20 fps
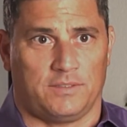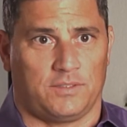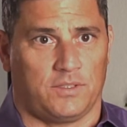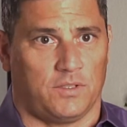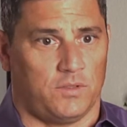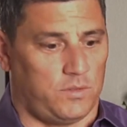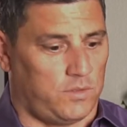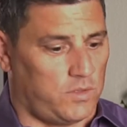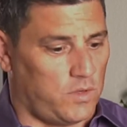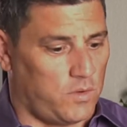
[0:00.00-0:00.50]

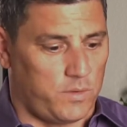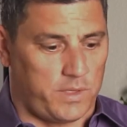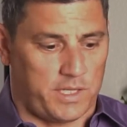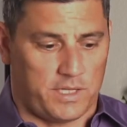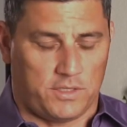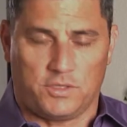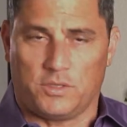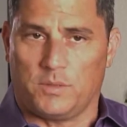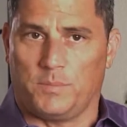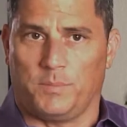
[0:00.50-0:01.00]
so go
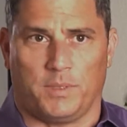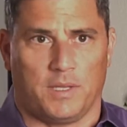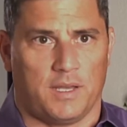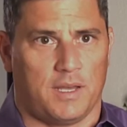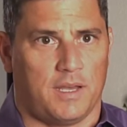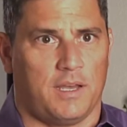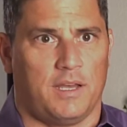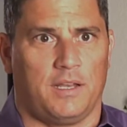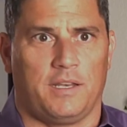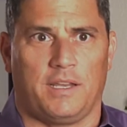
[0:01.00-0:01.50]
get your
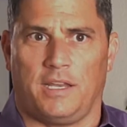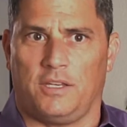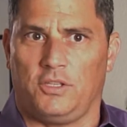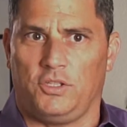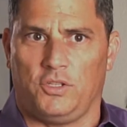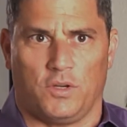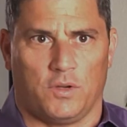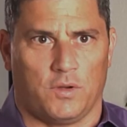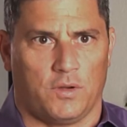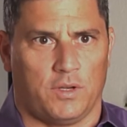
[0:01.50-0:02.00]
blood
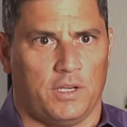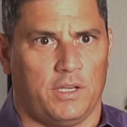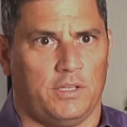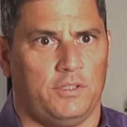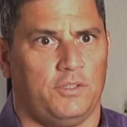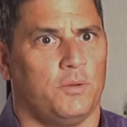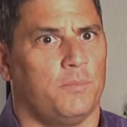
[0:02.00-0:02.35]
and urine,